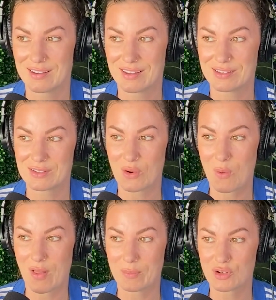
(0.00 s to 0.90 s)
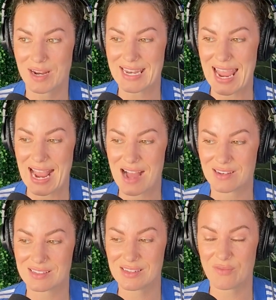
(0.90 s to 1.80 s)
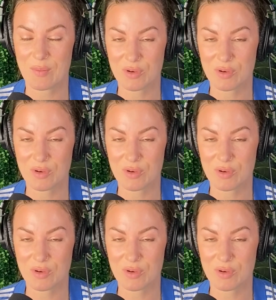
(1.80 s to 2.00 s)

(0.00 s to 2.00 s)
And so while I'm trying to hang on to stuff,